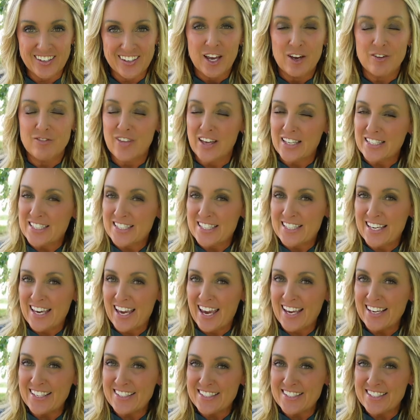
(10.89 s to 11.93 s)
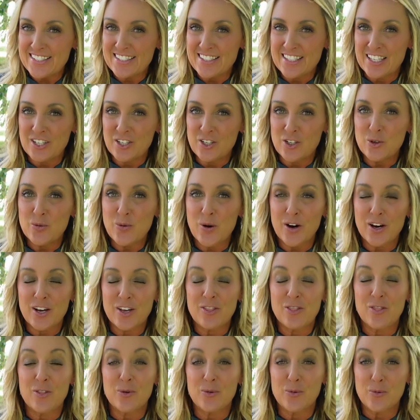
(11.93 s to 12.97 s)
If that's the case, then you are
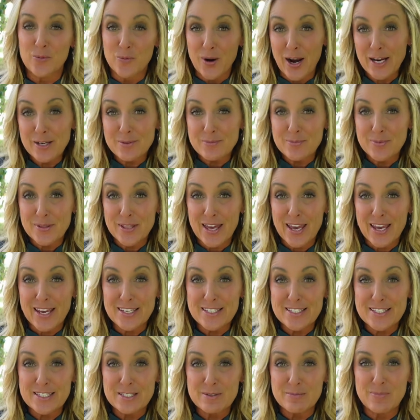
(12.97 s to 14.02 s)
in the right place